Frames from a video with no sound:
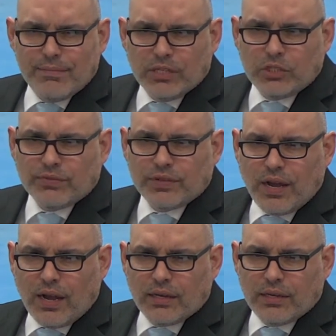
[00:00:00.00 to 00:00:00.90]
image
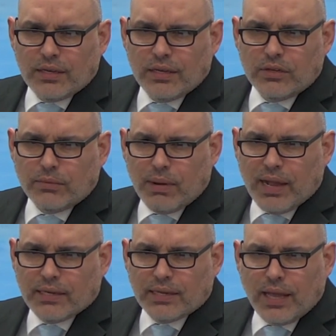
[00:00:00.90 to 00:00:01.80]
of God in your
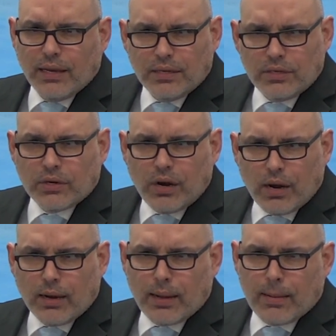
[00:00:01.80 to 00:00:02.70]
mind and in your
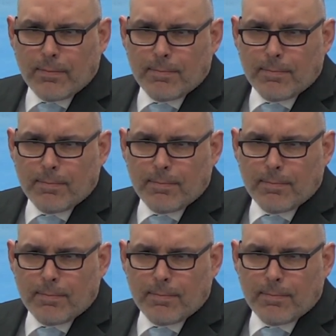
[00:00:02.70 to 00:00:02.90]
heart?